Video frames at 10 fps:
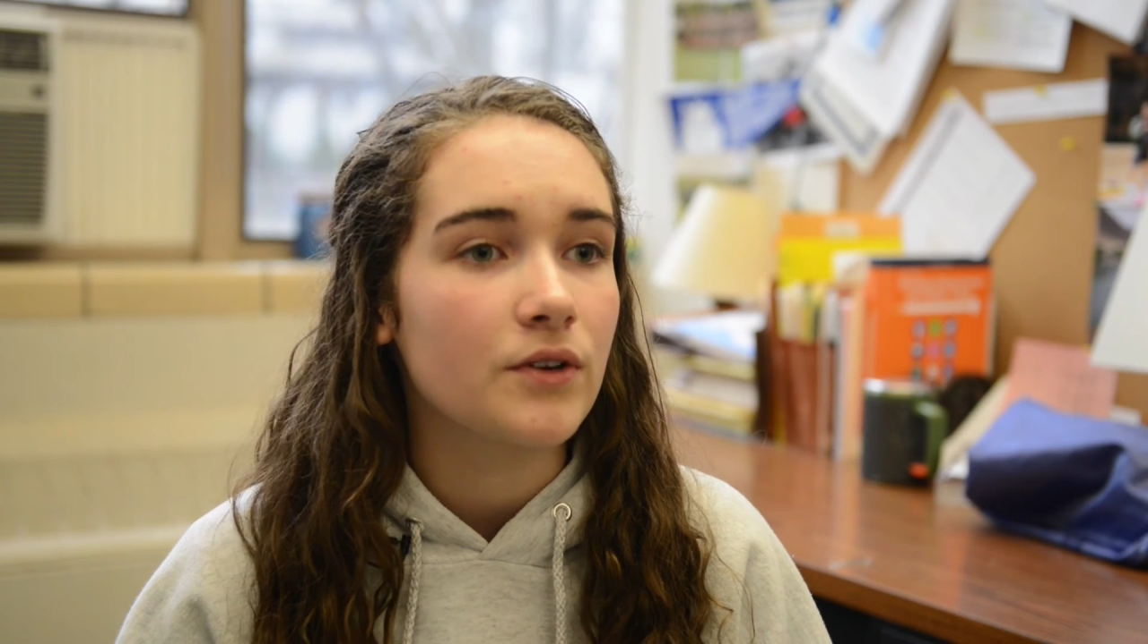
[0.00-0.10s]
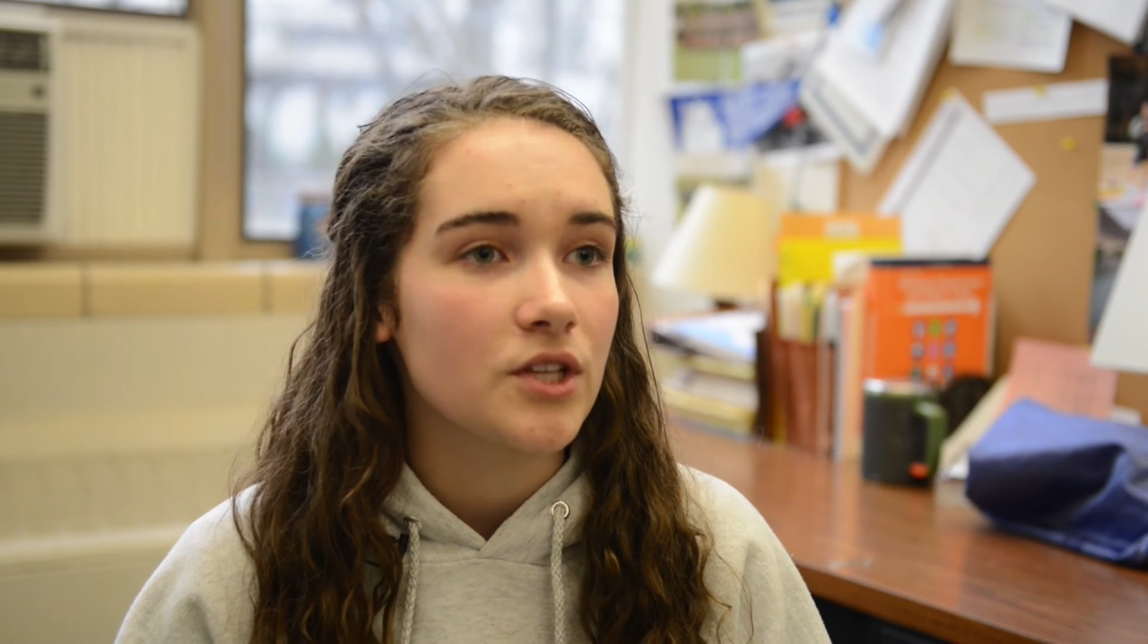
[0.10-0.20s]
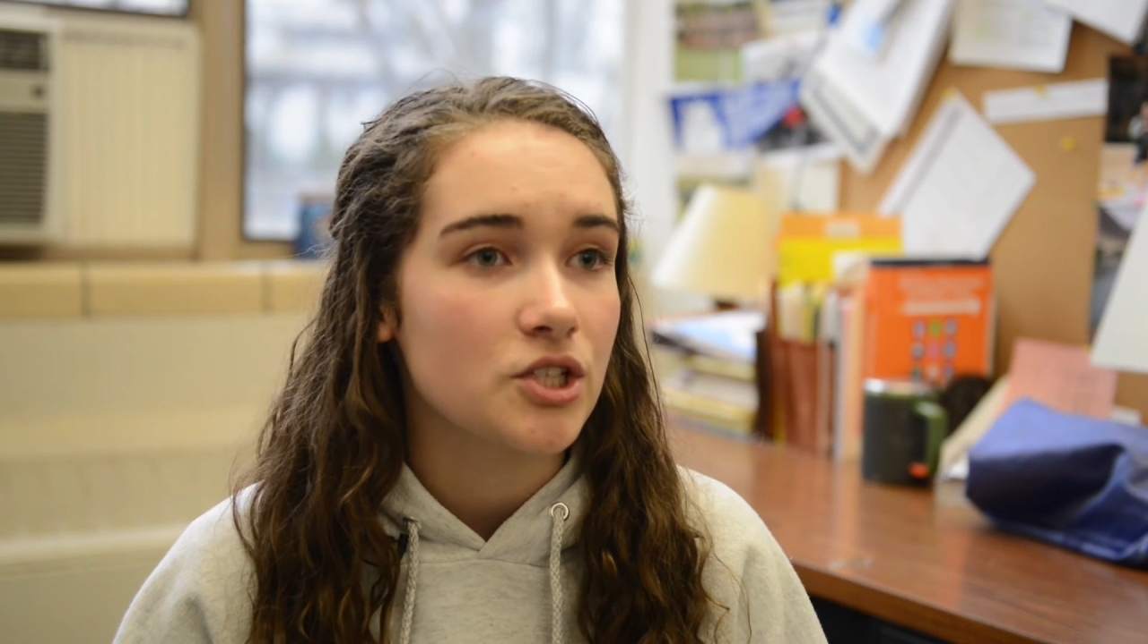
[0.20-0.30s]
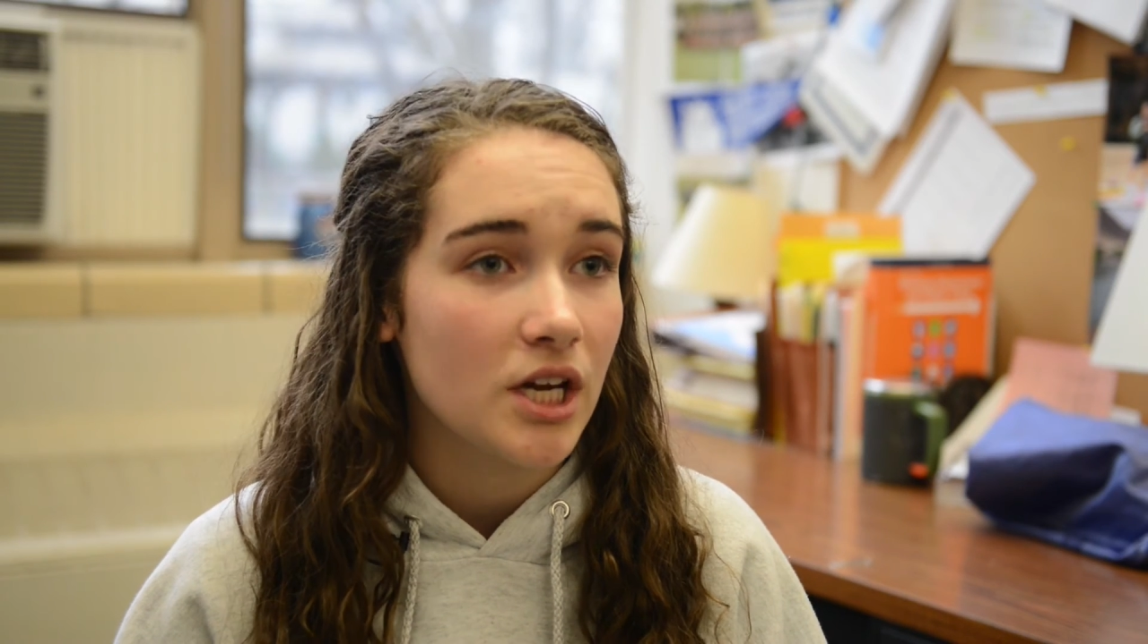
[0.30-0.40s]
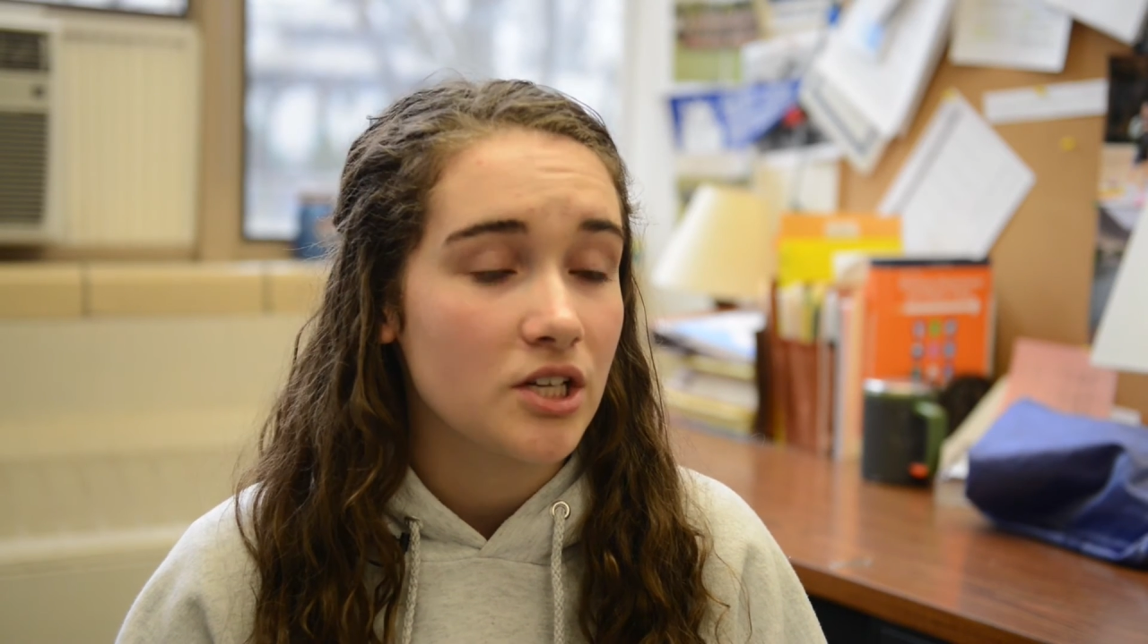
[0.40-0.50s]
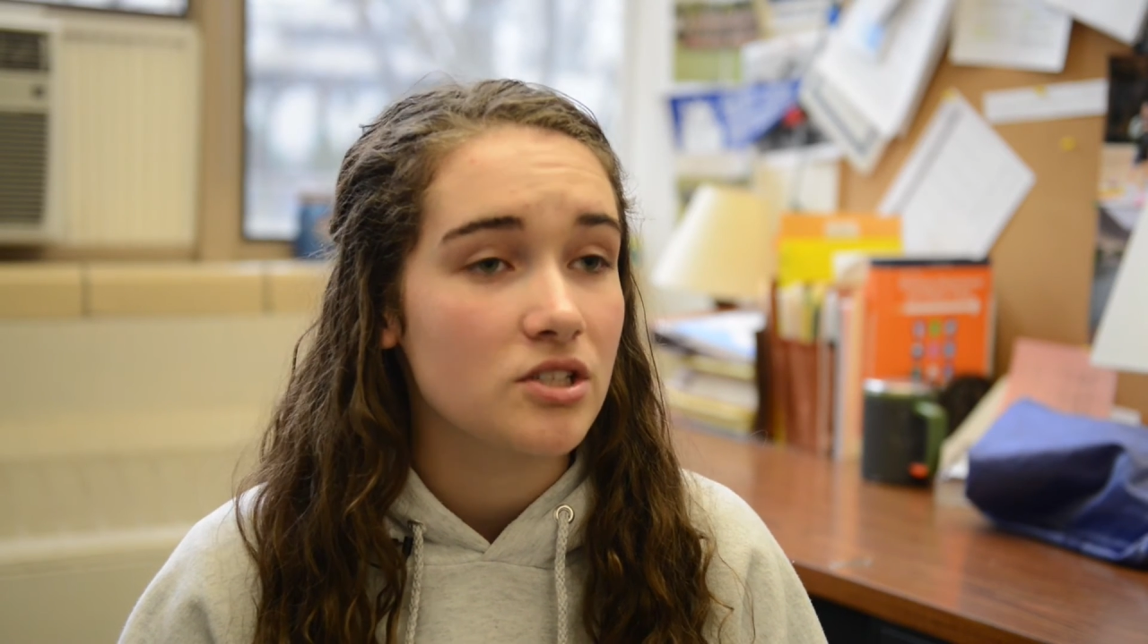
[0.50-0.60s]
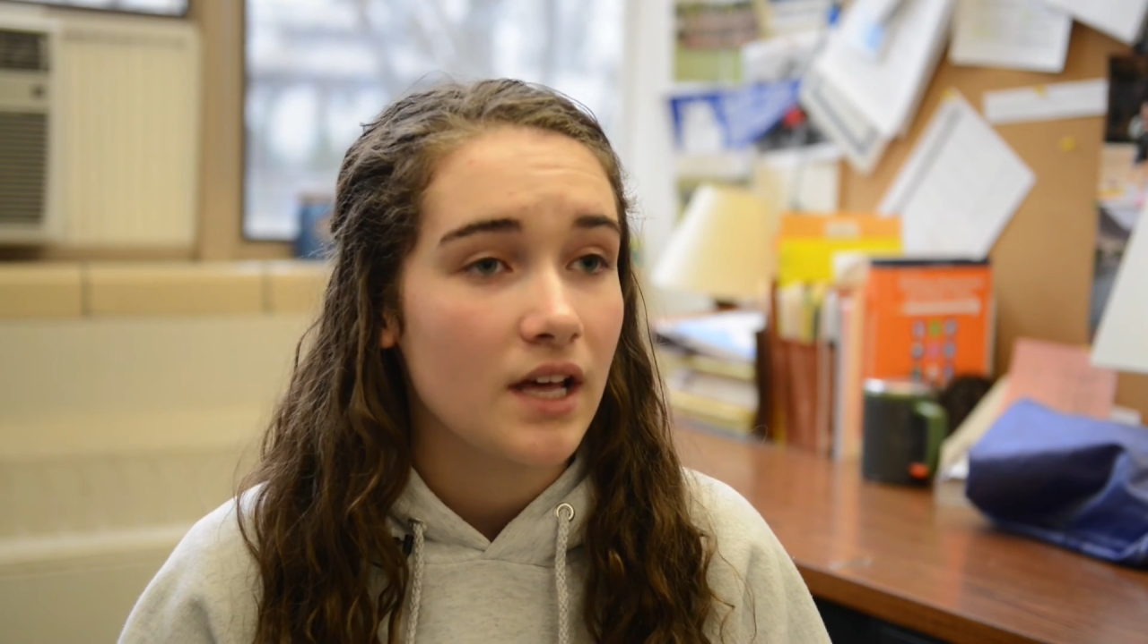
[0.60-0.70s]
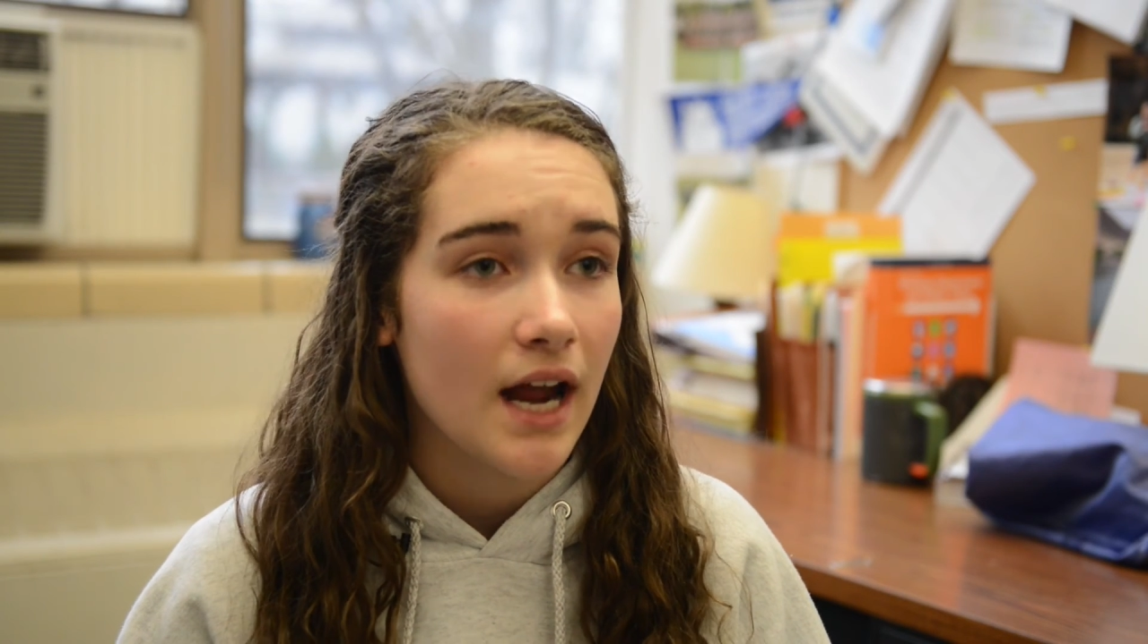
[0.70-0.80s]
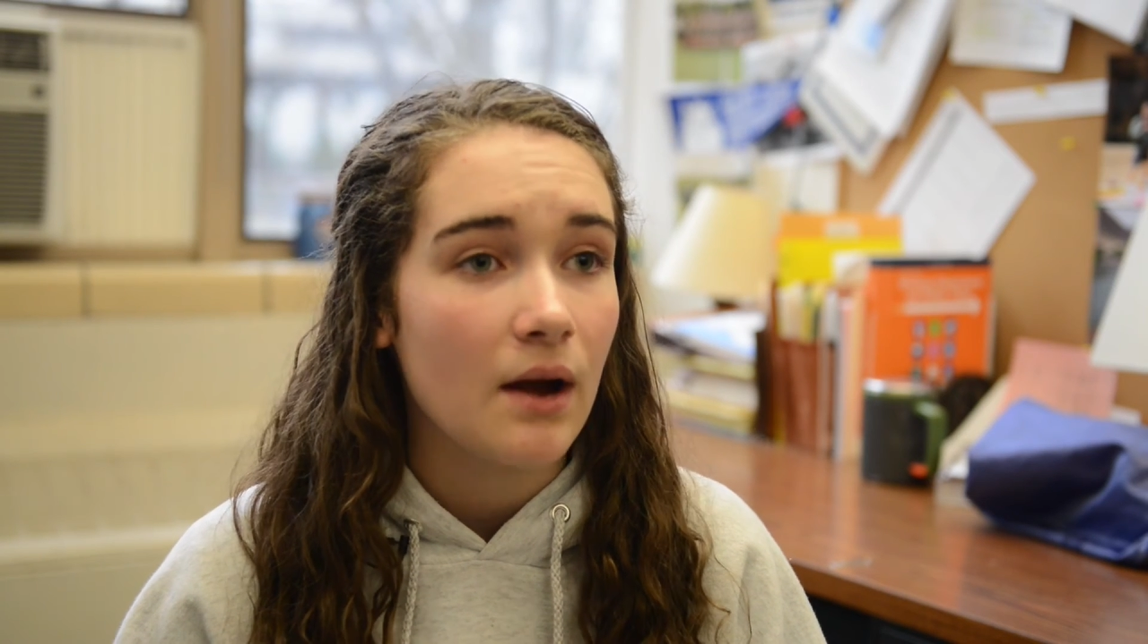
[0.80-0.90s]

for the change that